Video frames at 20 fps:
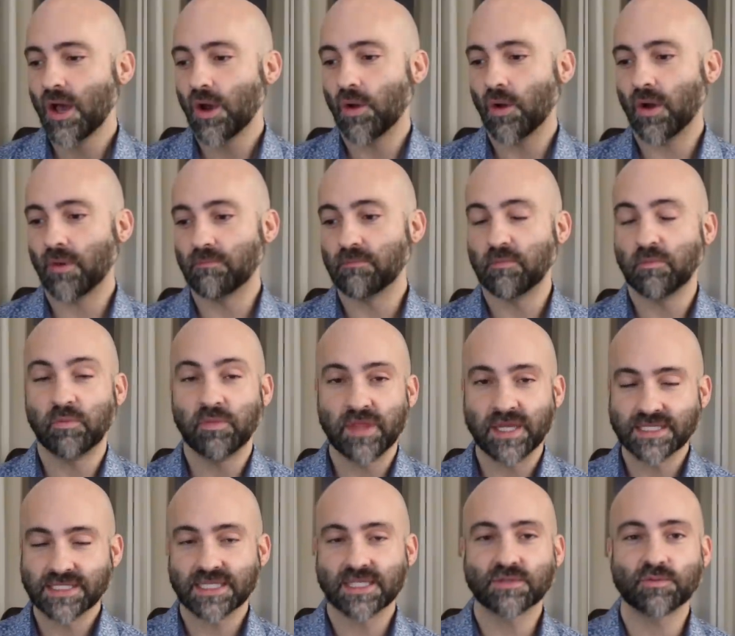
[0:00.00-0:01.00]
Well,
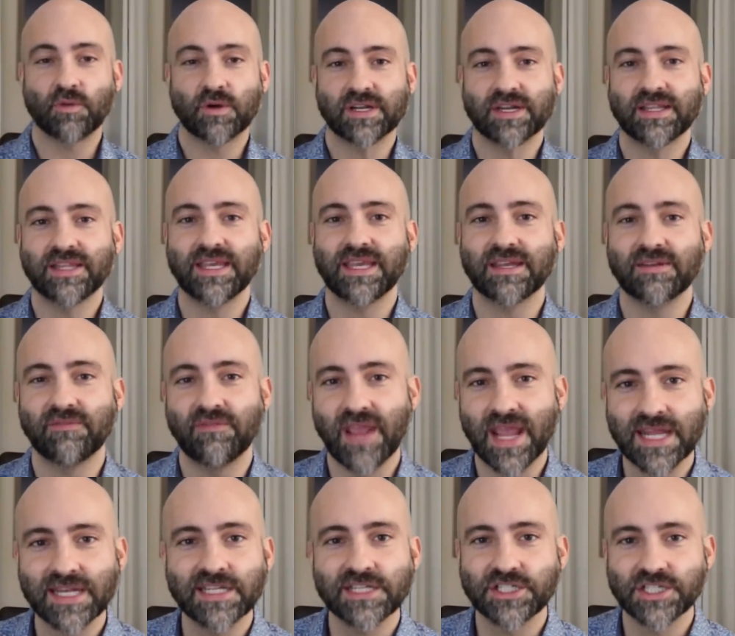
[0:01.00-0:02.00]
this is one of the
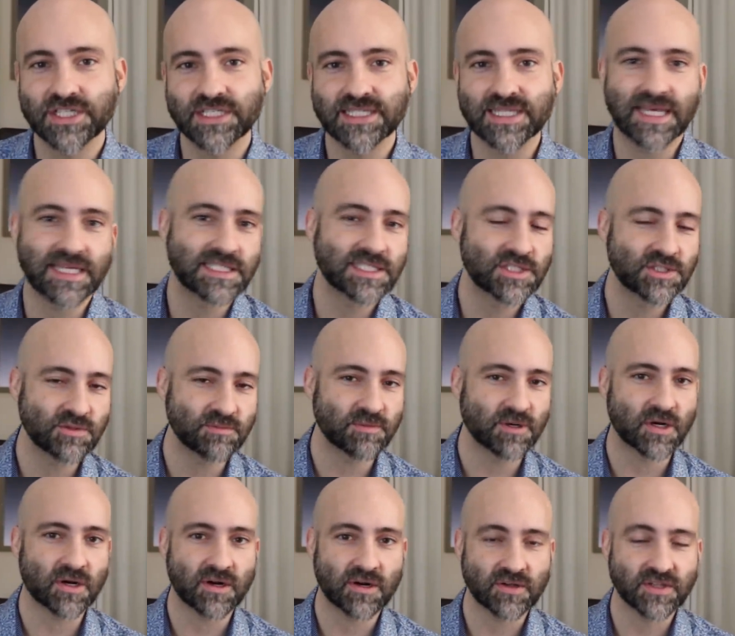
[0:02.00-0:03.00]
advantages that
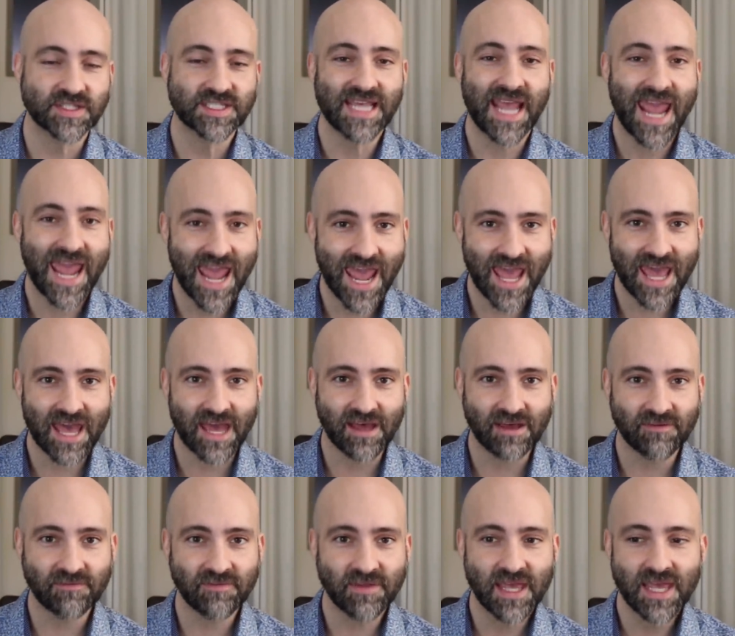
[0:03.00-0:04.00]
super Earths
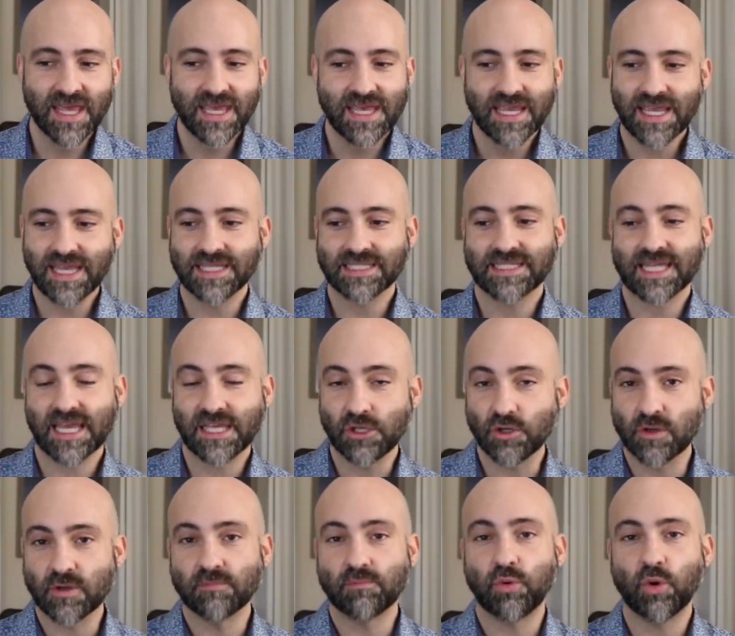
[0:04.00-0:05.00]
have, is that
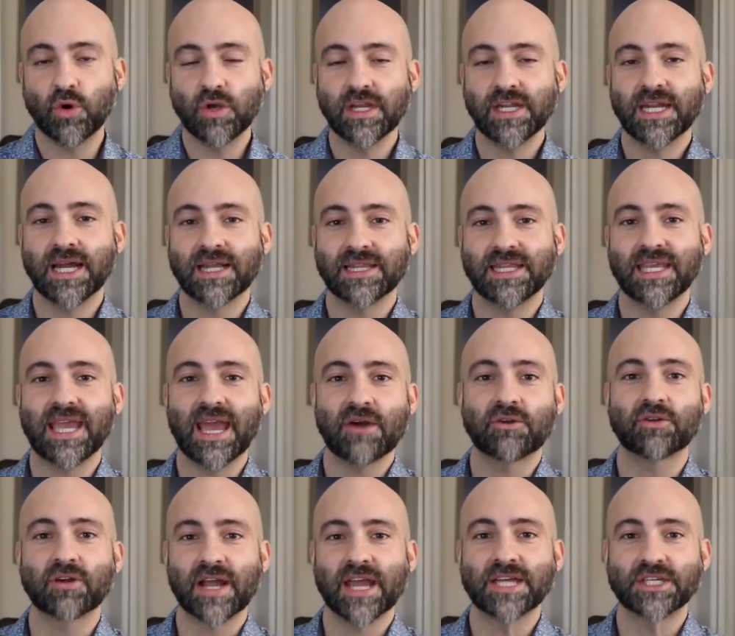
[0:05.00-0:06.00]
you can put it on the
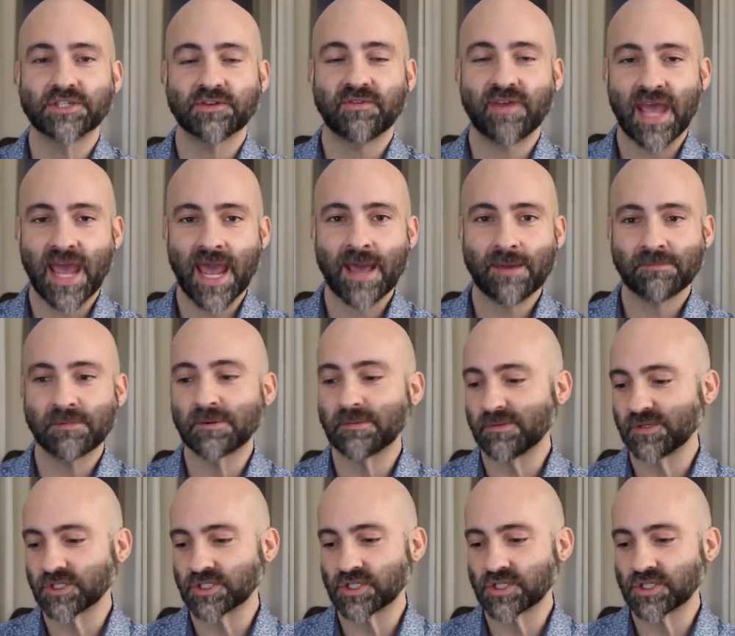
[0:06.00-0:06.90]
outer edge of a habitable